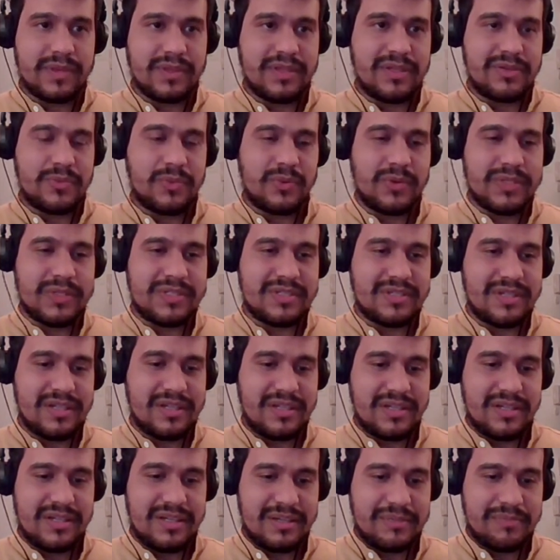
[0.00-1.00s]
that was
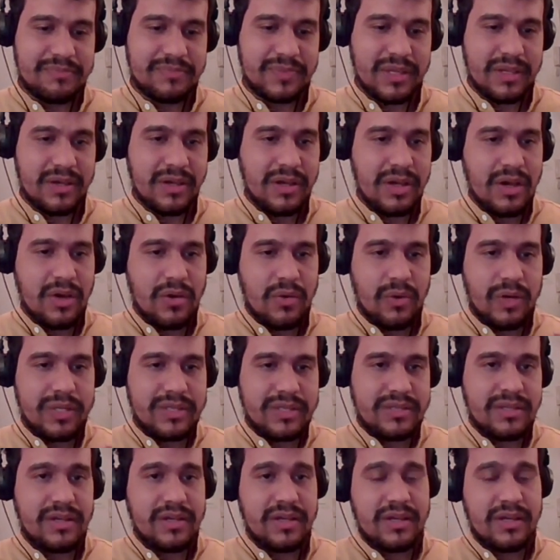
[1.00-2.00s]
um,
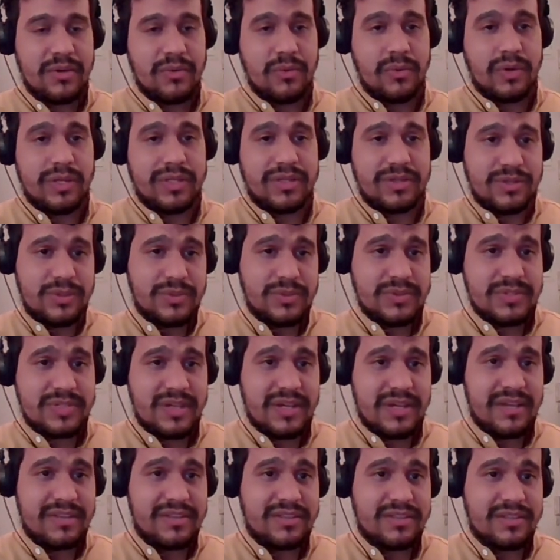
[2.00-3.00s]
what, what you
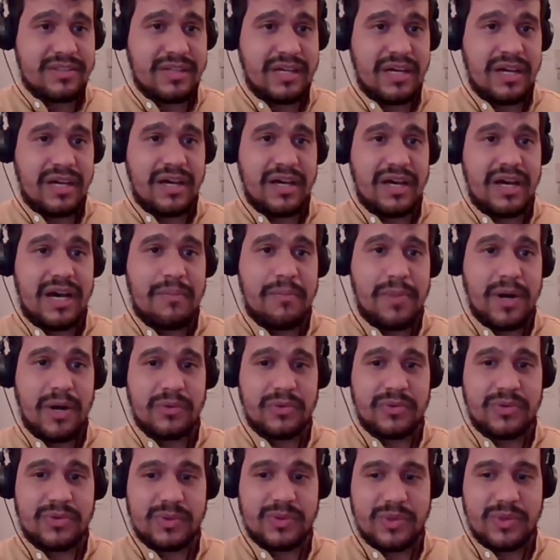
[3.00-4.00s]
said uh,
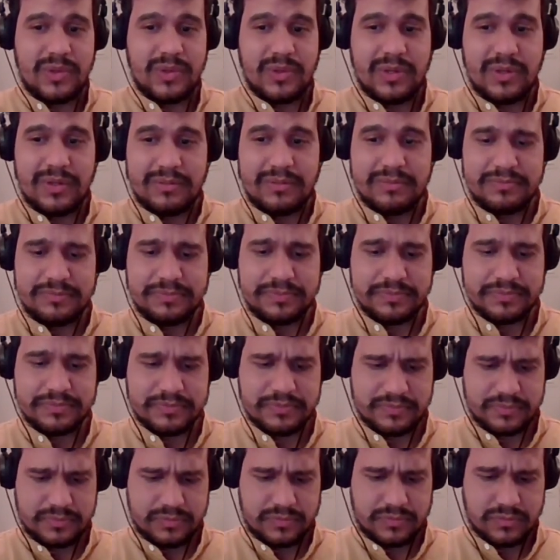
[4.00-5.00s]
about um,
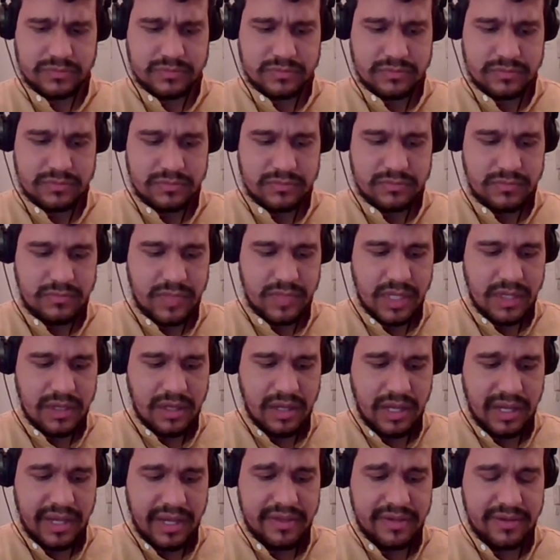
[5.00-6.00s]

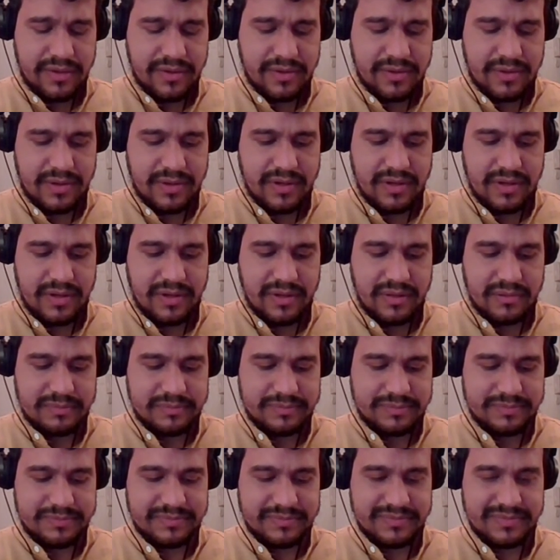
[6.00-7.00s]
like,
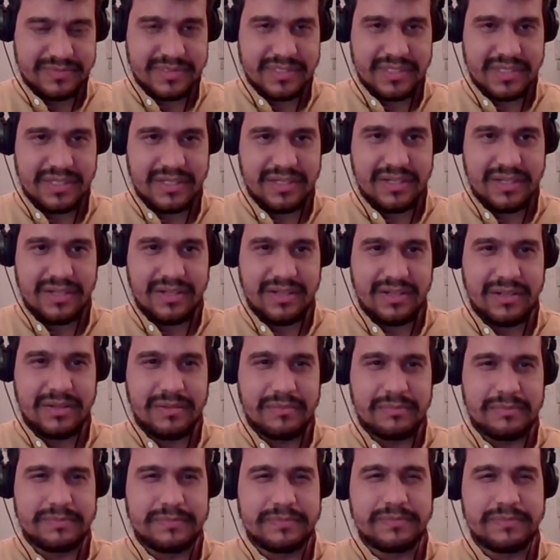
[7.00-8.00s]
um,
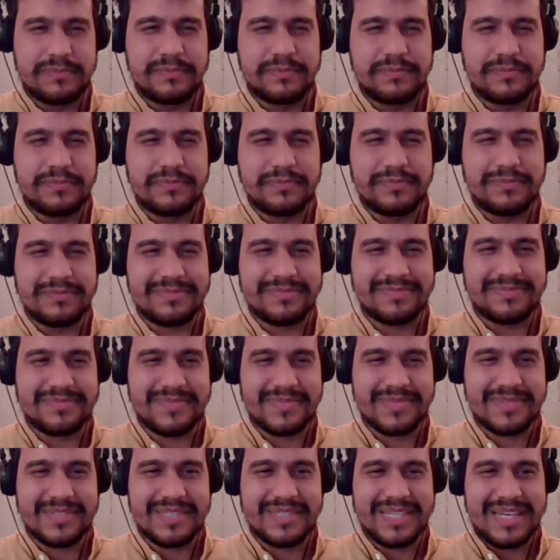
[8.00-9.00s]
um,
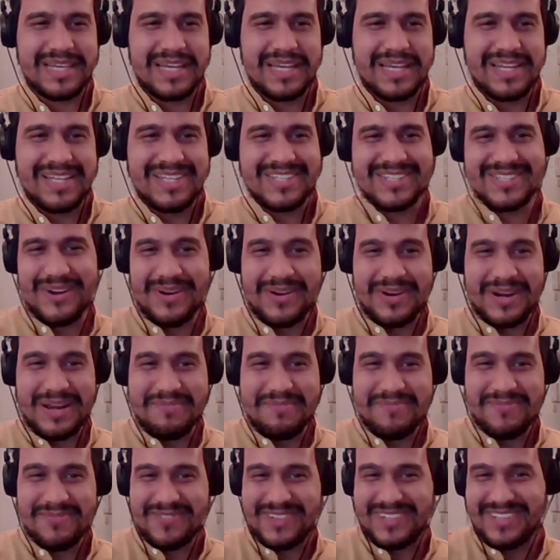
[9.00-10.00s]
sorry,
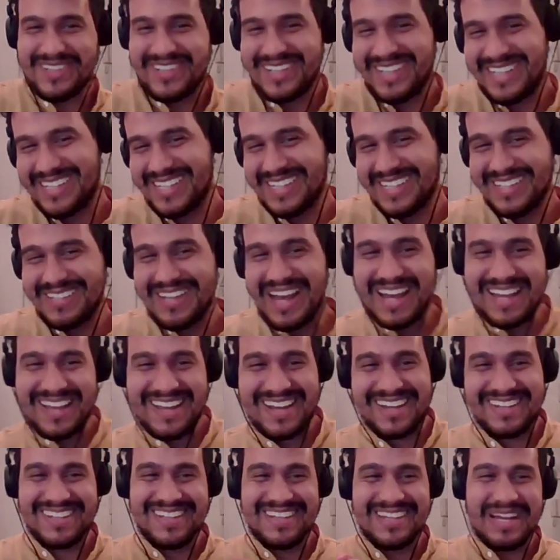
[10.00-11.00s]
I'm, I
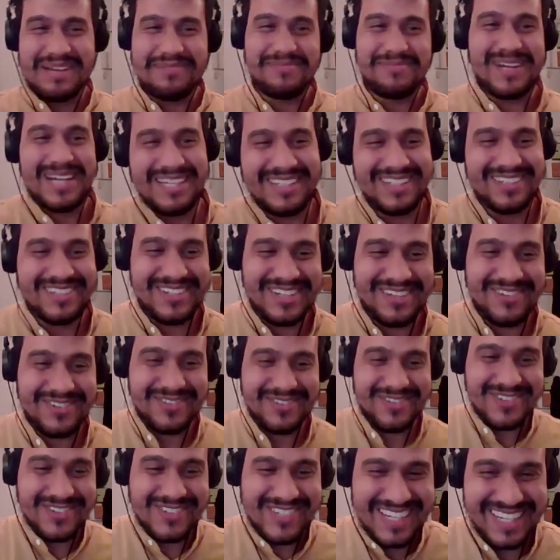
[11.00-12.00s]
am kind of
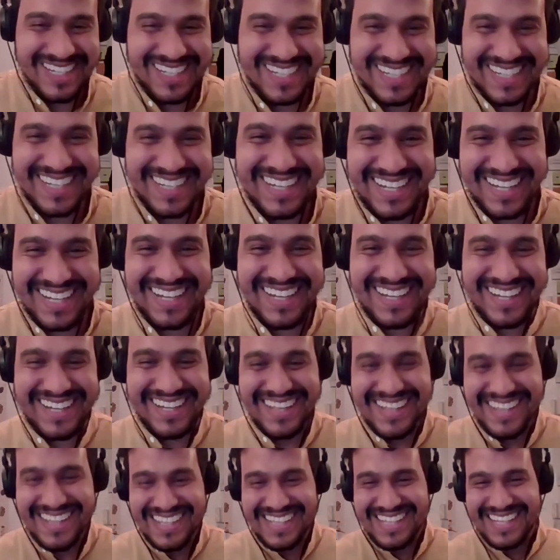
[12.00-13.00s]
nervous. That's
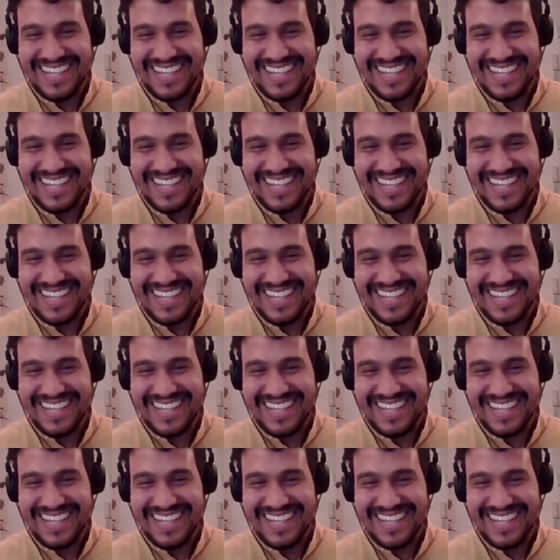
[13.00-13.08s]
okay.